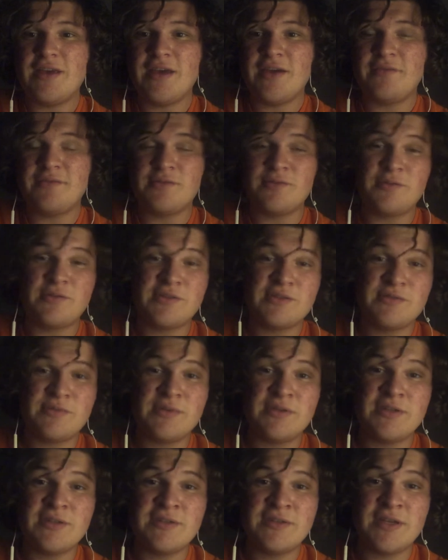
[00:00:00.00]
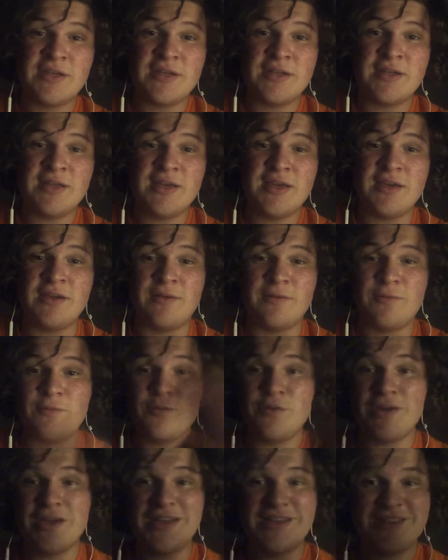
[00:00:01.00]
afterwards we decided, hey,
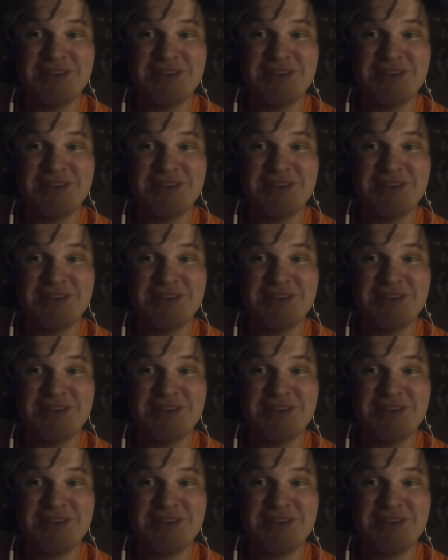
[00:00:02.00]
we'll get